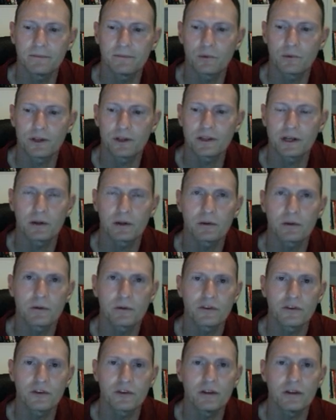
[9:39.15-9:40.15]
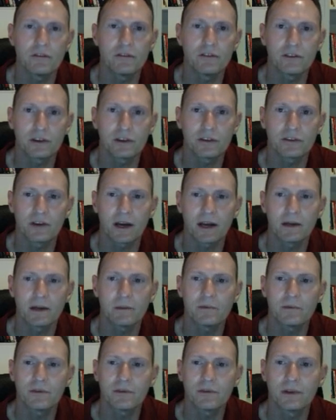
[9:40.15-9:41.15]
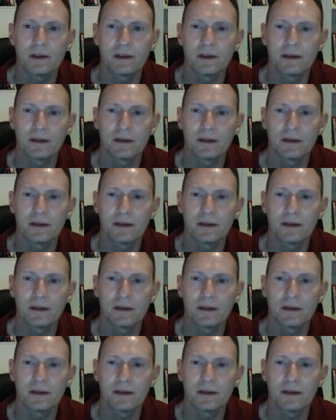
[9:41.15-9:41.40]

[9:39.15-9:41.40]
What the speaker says: Retailer received 6 items,